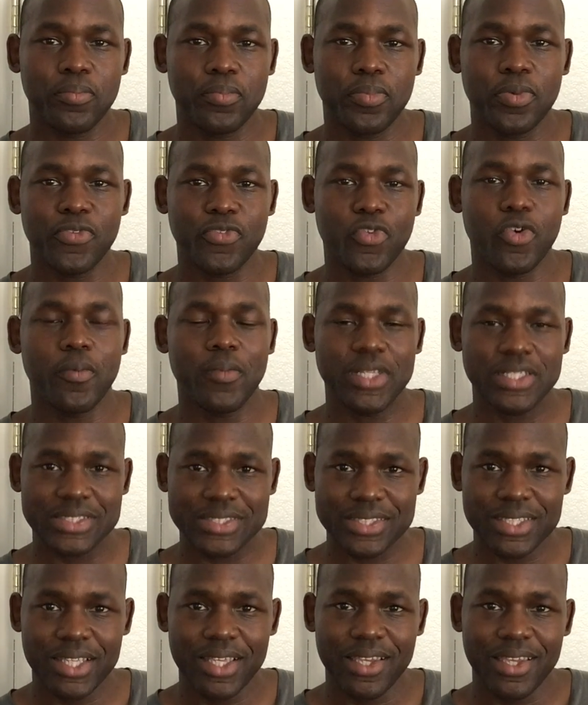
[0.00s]

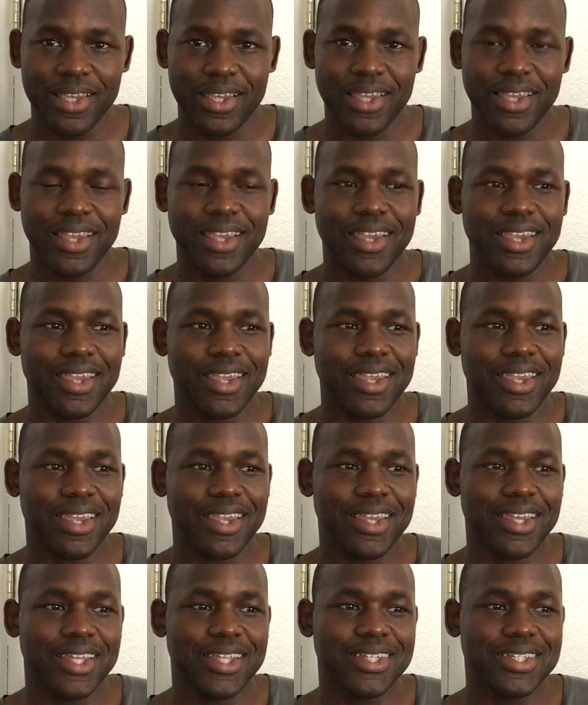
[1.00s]
performance,
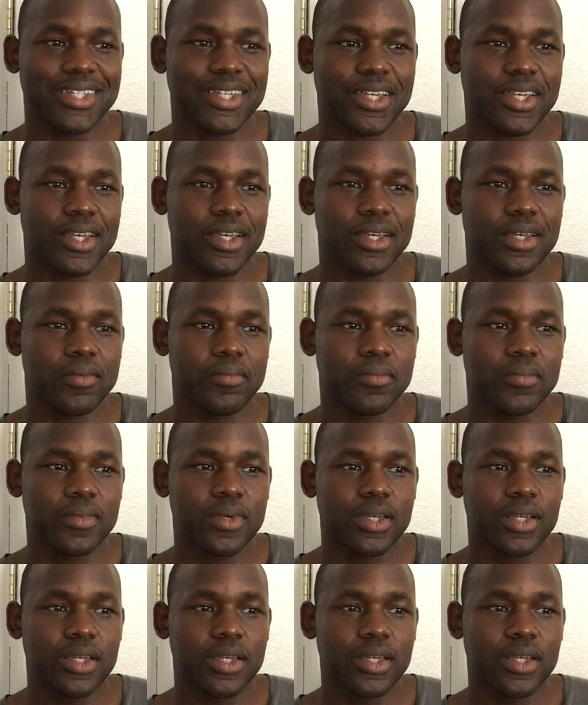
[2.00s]
and